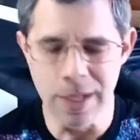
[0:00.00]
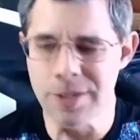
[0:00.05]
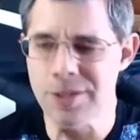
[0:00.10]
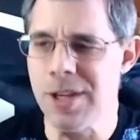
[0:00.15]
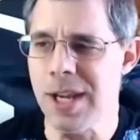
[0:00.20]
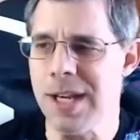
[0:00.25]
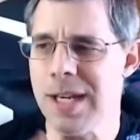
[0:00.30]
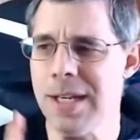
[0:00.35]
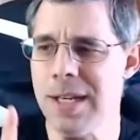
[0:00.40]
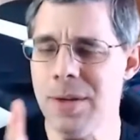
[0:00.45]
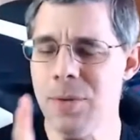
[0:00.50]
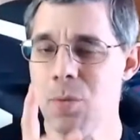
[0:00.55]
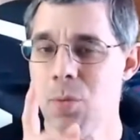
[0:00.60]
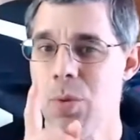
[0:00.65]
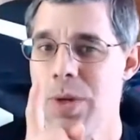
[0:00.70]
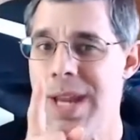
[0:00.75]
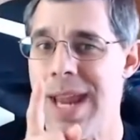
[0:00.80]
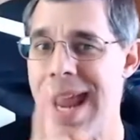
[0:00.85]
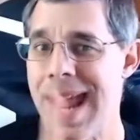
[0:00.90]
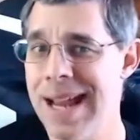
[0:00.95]
Ted,
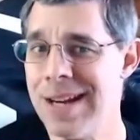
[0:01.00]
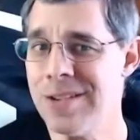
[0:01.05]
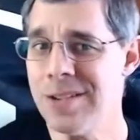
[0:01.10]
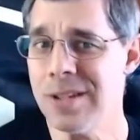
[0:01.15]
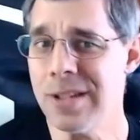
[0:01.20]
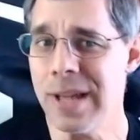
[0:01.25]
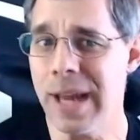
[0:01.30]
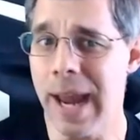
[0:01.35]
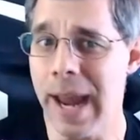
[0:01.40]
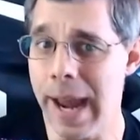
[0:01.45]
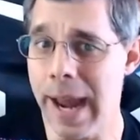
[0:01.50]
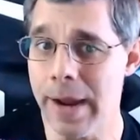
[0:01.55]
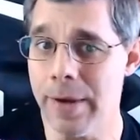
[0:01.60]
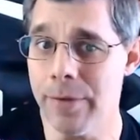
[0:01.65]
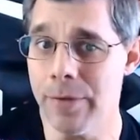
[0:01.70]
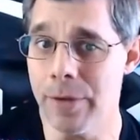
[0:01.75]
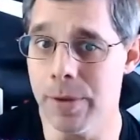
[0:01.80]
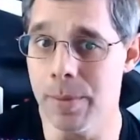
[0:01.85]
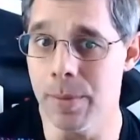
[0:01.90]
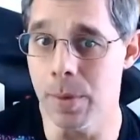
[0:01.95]
we actually
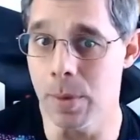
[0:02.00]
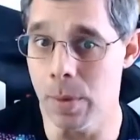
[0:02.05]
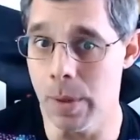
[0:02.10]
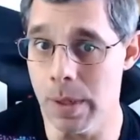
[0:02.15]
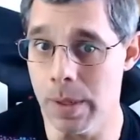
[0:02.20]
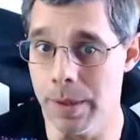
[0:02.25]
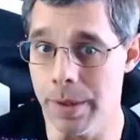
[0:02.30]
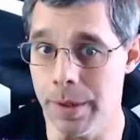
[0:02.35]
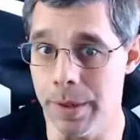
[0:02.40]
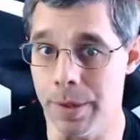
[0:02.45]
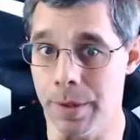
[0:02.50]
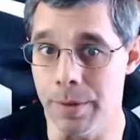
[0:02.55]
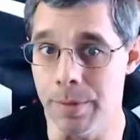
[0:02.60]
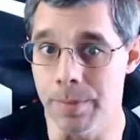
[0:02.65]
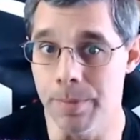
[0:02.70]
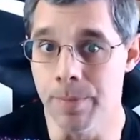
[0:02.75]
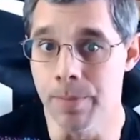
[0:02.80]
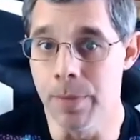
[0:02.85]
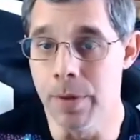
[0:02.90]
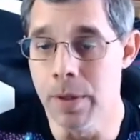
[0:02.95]
have them around here.
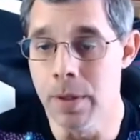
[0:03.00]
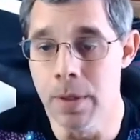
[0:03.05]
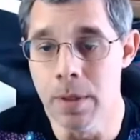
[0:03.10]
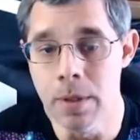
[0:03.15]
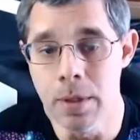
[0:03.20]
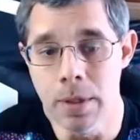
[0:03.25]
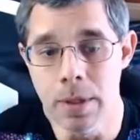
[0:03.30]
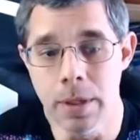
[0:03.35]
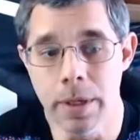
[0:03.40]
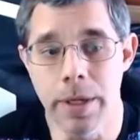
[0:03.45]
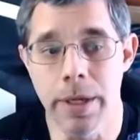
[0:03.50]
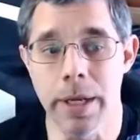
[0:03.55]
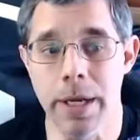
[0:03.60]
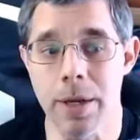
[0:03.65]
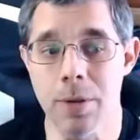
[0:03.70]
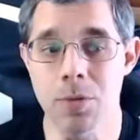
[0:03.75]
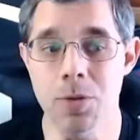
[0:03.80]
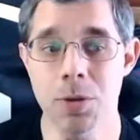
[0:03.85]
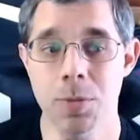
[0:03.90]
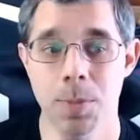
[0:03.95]
And
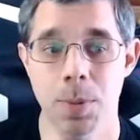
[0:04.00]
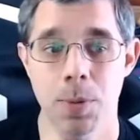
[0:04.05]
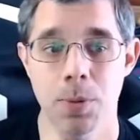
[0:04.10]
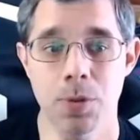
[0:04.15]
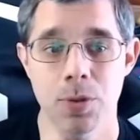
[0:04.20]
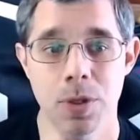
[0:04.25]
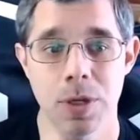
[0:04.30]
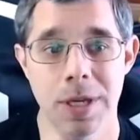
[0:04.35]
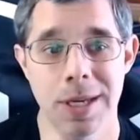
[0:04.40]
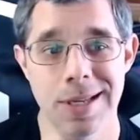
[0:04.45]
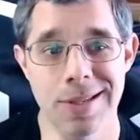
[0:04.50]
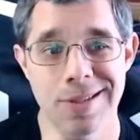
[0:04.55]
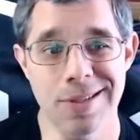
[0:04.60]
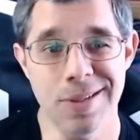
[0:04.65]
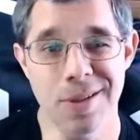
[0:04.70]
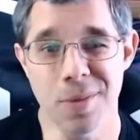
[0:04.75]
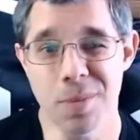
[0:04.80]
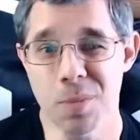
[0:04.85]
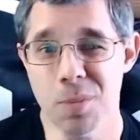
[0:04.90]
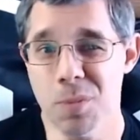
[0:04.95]
I was supposed to get
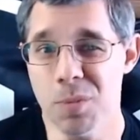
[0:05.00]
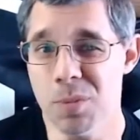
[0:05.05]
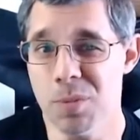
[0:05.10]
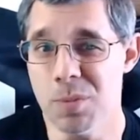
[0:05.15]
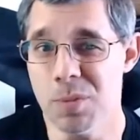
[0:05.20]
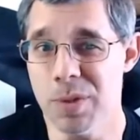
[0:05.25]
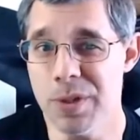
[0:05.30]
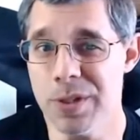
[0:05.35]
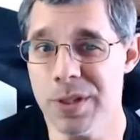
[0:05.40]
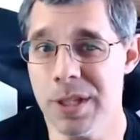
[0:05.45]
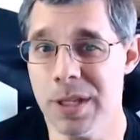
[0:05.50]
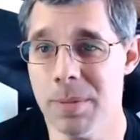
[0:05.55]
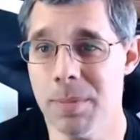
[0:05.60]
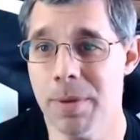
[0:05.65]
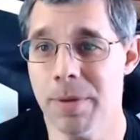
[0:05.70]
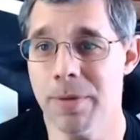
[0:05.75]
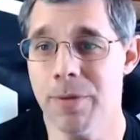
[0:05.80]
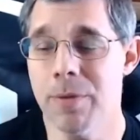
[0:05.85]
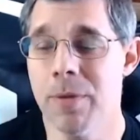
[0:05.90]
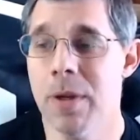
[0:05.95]
some recently,
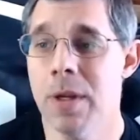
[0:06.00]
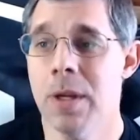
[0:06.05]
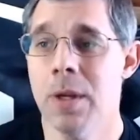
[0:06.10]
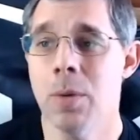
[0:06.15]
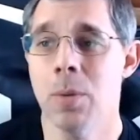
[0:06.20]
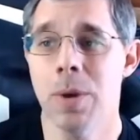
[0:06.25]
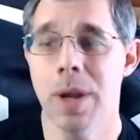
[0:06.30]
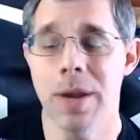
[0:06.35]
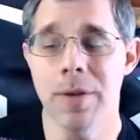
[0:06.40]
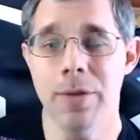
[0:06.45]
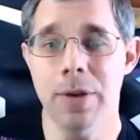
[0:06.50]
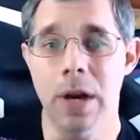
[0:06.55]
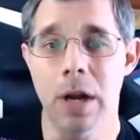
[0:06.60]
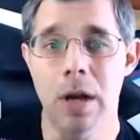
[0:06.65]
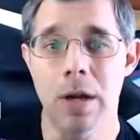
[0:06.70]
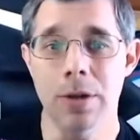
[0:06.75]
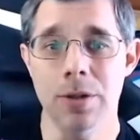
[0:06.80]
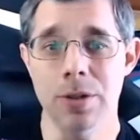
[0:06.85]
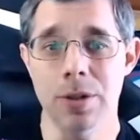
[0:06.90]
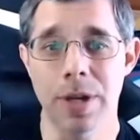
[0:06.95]
but we have an
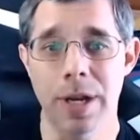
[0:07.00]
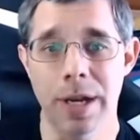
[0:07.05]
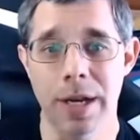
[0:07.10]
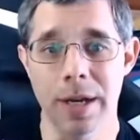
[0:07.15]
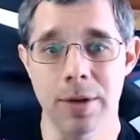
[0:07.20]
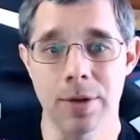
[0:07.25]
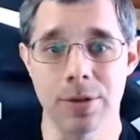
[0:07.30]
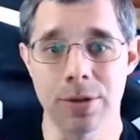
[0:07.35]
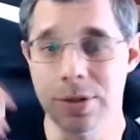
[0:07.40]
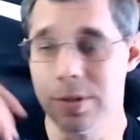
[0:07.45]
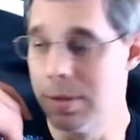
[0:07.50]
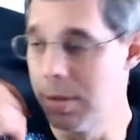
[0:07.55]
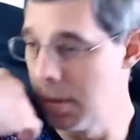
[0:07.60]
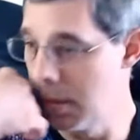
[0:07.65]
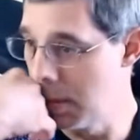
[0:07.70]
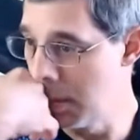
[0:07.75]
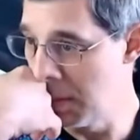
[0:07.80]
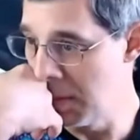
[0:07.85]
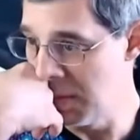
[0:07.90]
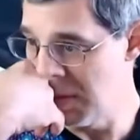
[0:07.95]
auction house
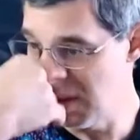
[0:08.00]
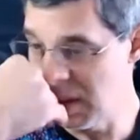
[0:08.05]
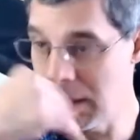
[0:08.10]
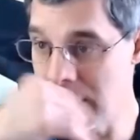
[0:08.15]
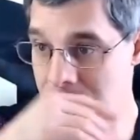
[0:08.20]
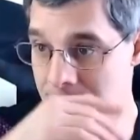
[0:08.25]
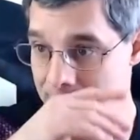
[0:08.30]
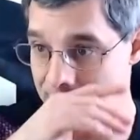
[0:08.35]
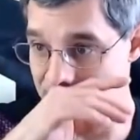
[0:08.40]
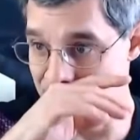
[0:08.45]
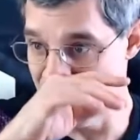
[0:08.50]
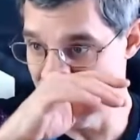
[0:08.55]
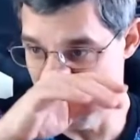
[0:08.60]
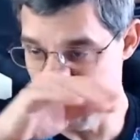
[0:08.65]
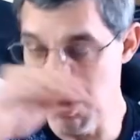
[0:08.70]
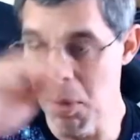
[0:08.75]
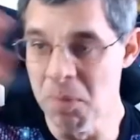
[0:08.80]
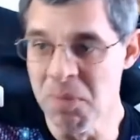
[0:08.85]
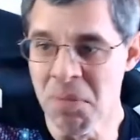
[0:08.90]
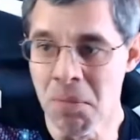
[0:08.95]
uh,
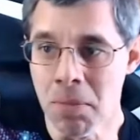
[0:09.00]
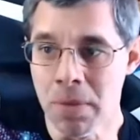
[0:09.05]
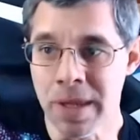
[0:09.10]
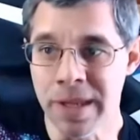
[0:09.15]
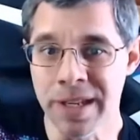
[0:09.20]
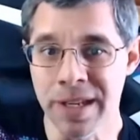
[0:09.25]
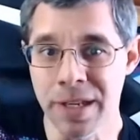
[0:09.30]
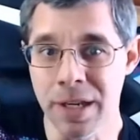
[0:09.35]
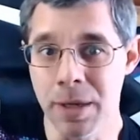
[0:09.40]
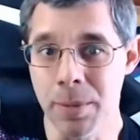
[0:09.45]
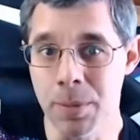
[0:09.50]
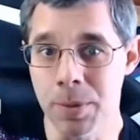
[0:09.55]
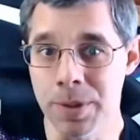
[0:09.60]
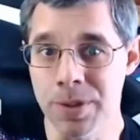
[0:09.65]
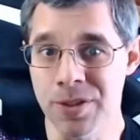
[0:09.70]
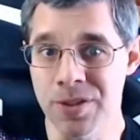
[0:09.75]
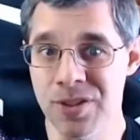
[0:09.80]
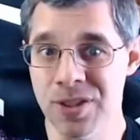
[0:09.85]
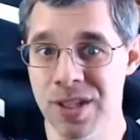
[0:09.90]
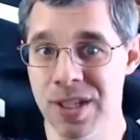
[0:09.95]
in the
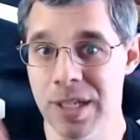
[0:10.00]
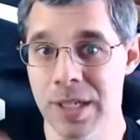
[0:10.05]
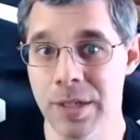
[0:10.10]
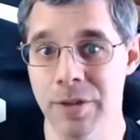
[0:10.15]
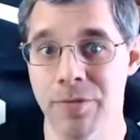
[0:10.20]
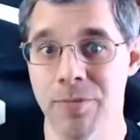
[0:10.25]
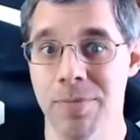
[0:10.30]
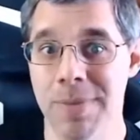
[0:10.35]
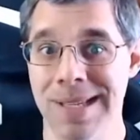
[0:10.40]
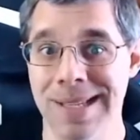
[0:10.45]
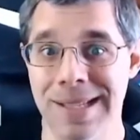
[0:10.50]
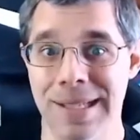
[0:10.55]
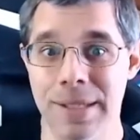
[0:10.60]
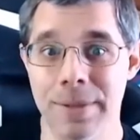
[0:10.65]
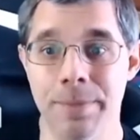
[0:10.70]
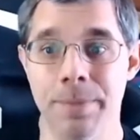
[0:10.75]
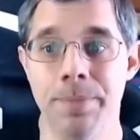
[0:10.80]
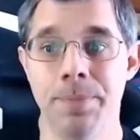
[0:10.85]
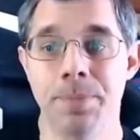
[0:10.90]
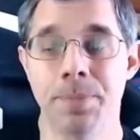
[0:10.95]
neighboring city of
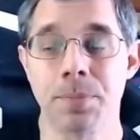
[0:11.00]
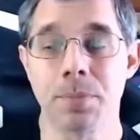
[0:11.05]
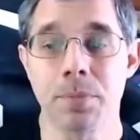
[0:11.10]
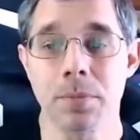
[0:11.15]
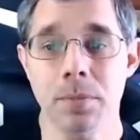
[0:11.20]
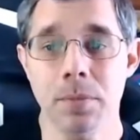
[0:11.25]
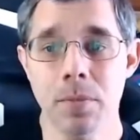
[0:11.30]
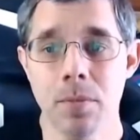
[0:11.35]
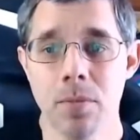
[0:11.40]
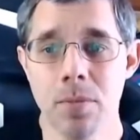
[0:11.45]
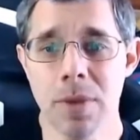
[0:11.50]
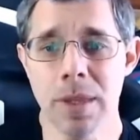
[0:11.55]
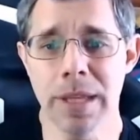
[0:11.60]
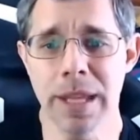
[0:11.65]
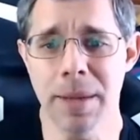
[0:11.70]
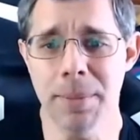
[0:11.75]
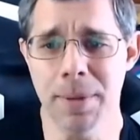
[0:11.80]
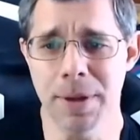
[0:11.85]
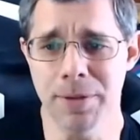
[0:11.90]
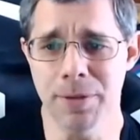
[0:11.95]
Millen
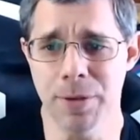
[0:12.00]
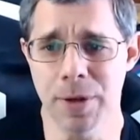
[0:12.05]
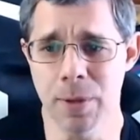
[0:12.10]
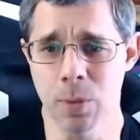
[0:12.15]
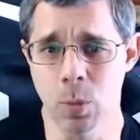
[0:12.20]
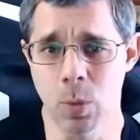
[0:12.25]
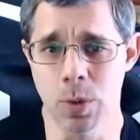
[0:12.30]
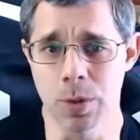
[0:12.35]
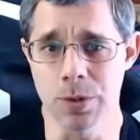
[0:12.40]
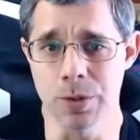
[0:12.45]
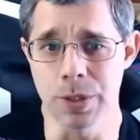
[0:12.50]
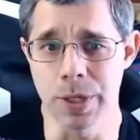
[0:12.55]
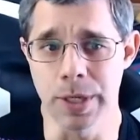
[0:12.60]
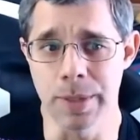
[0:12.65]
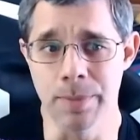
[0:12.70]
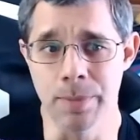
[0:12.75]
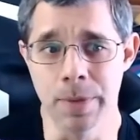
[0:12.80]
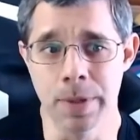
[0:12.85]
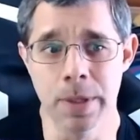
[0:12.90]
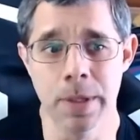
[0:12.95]
that my friend works at.